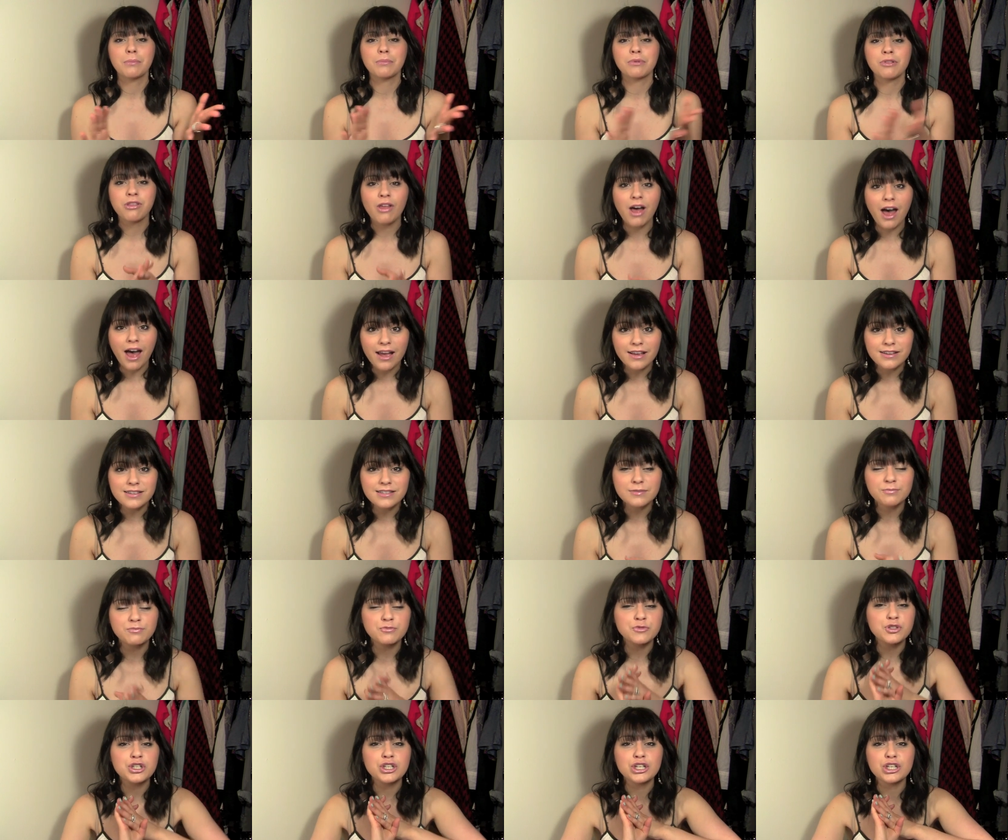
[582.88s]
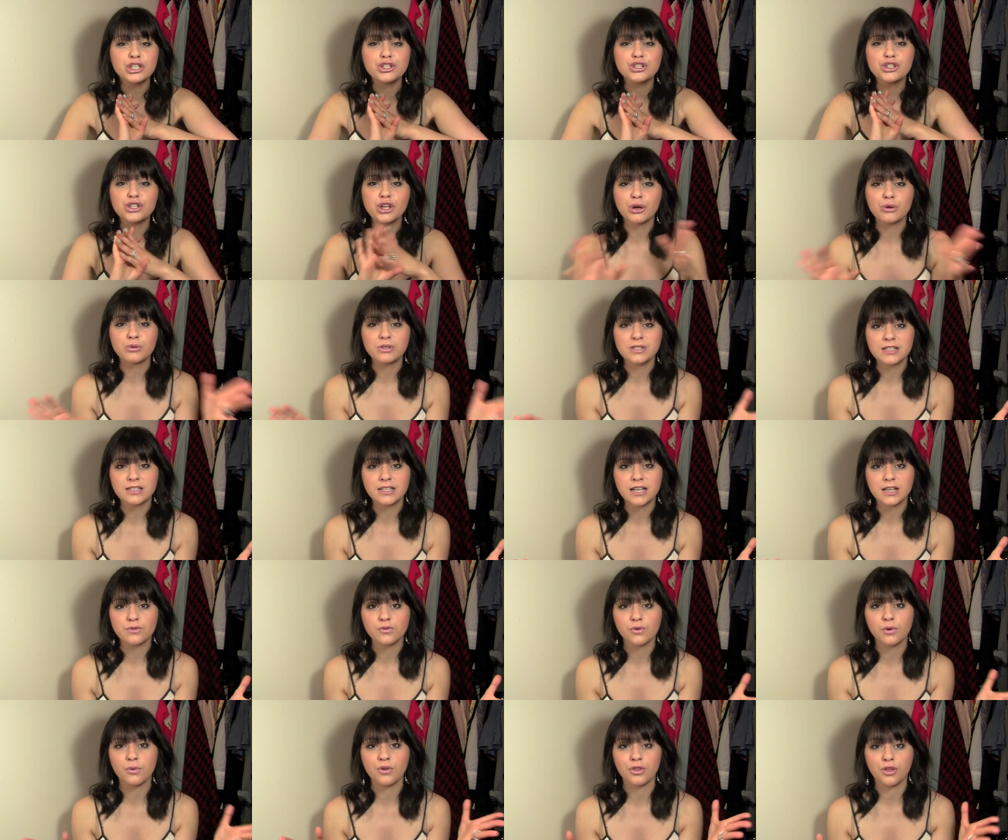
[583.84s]
Plus, she's so
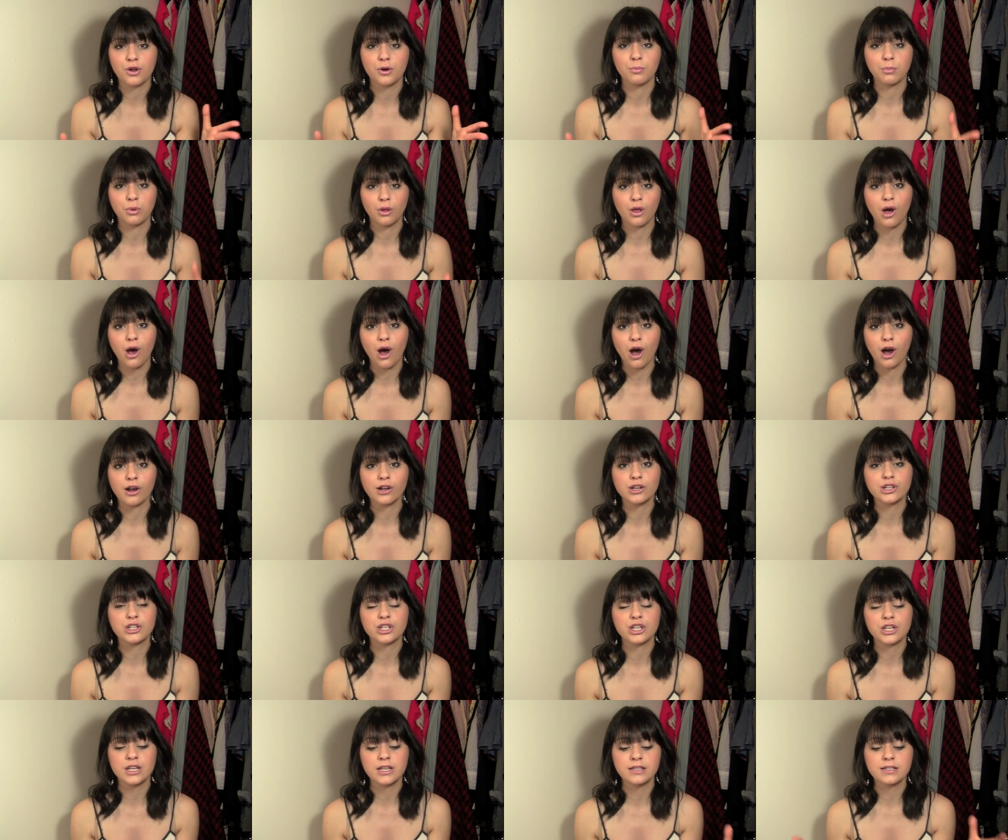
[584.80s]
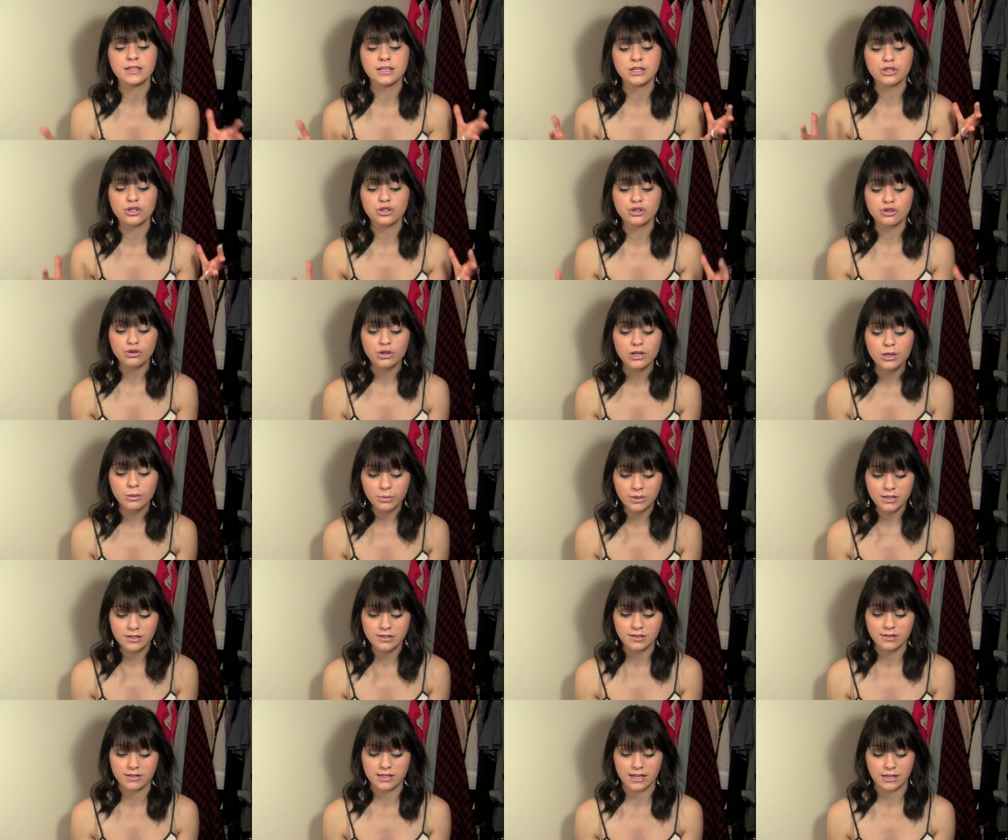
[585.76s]
successful with her blog. She's
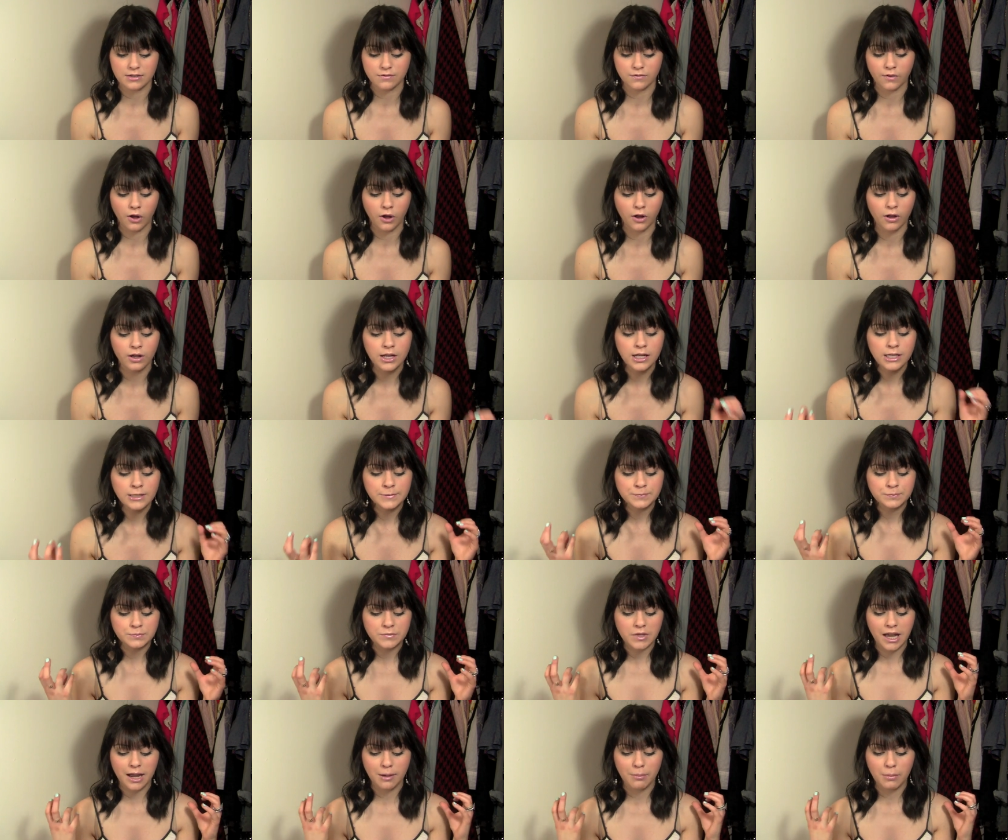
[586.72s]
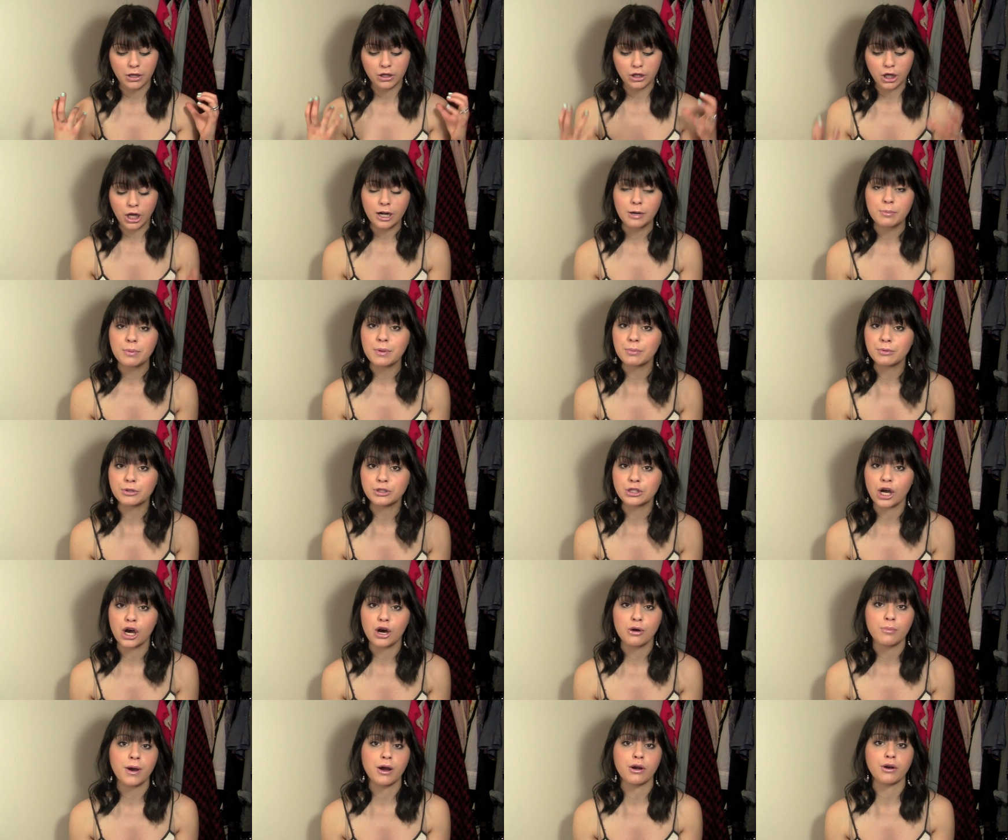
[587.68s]
extremely successful. Um, a lot of people
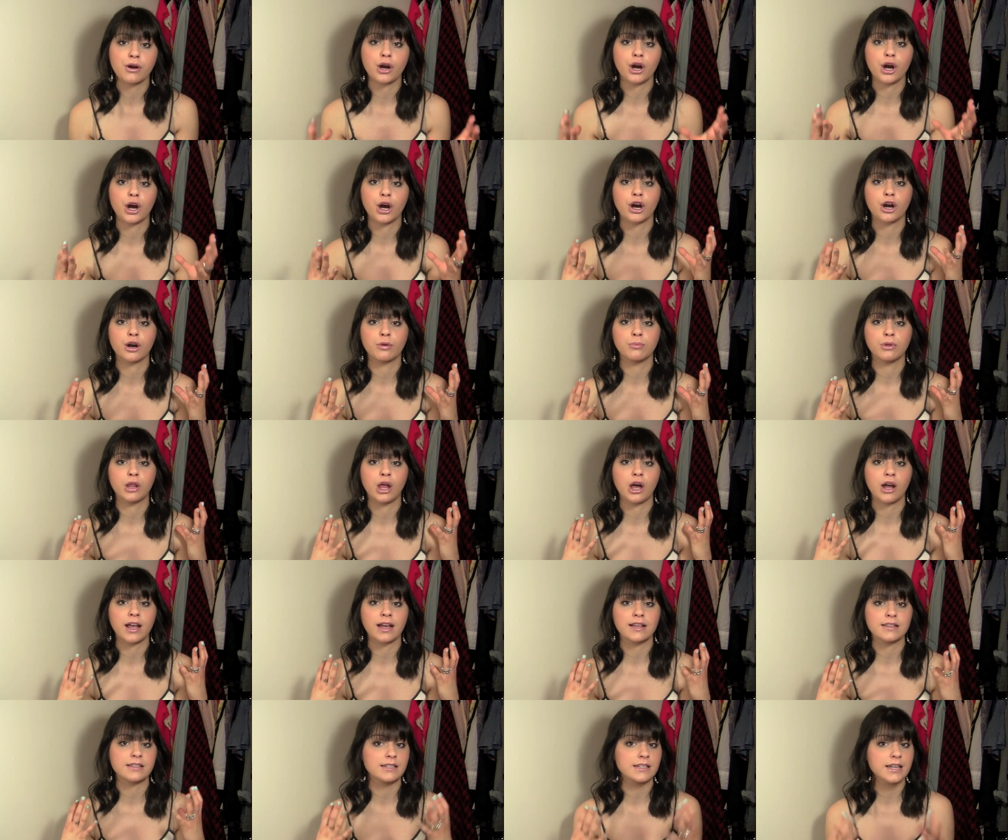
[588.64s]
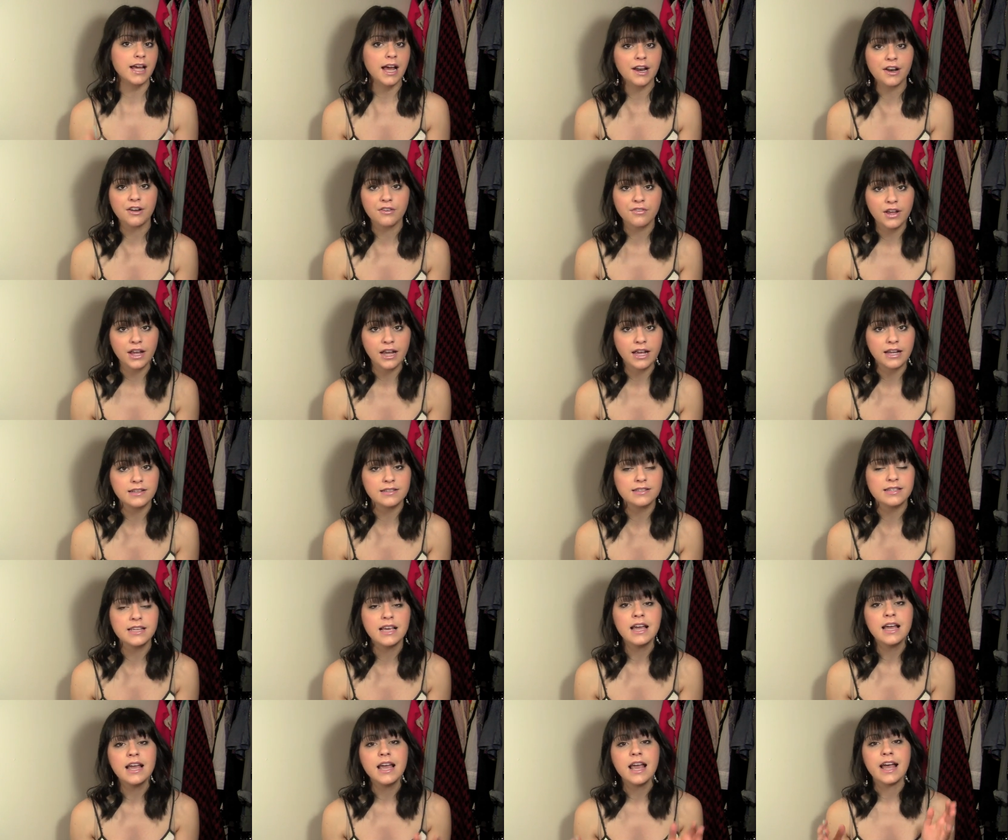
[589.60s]
know about her. Her blog has a ton of
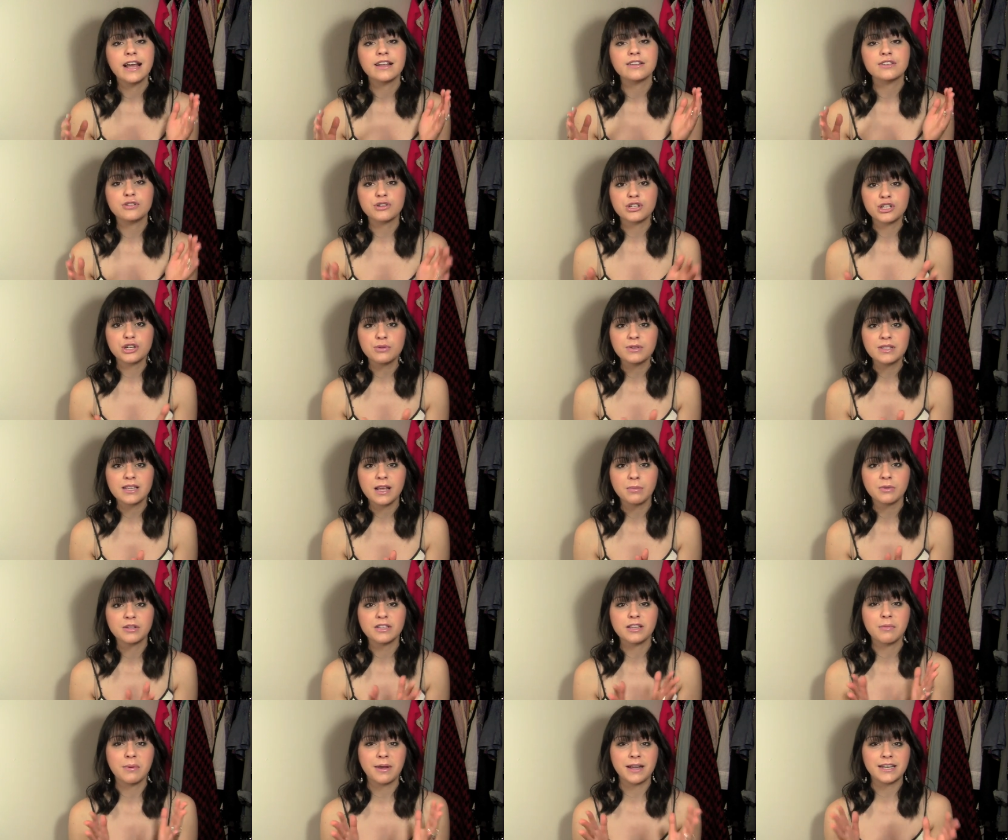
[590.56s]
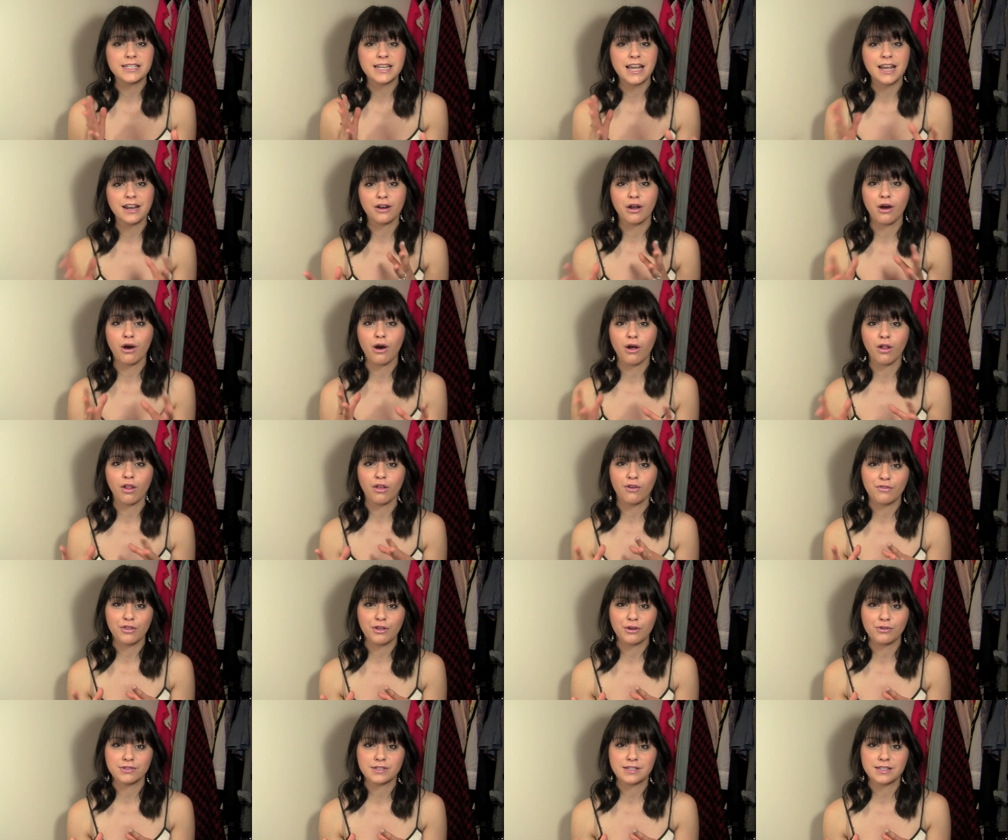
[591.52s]
hits, and so she was able to maintain all
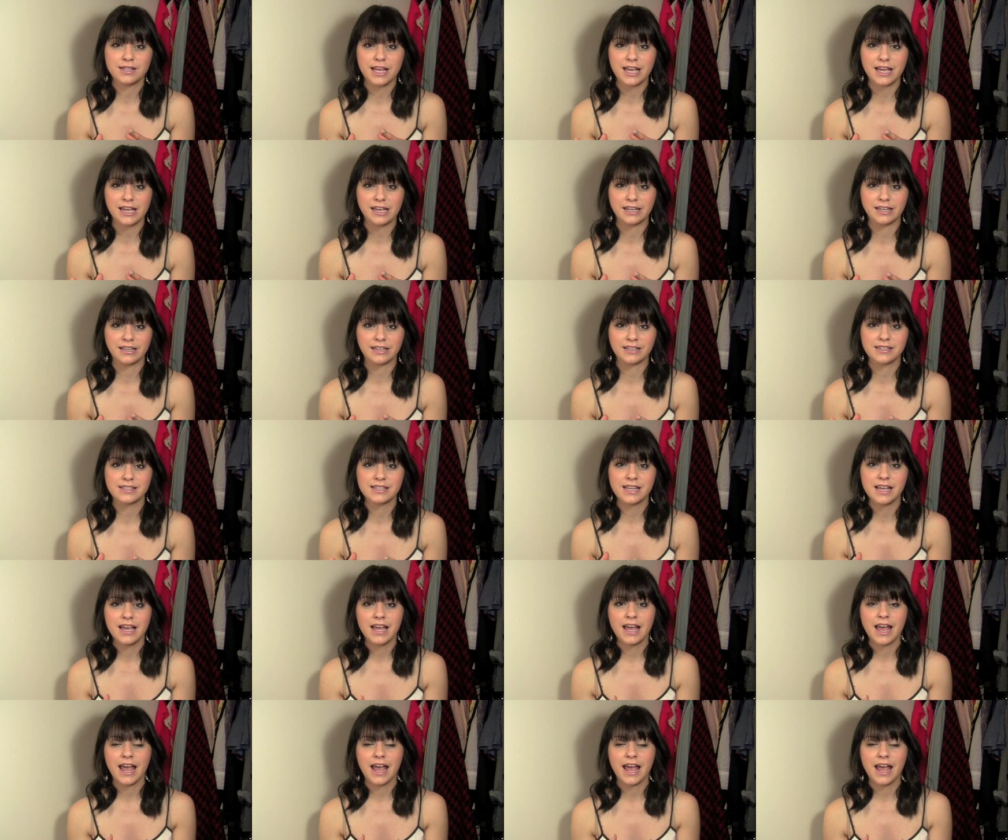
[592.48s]
of those things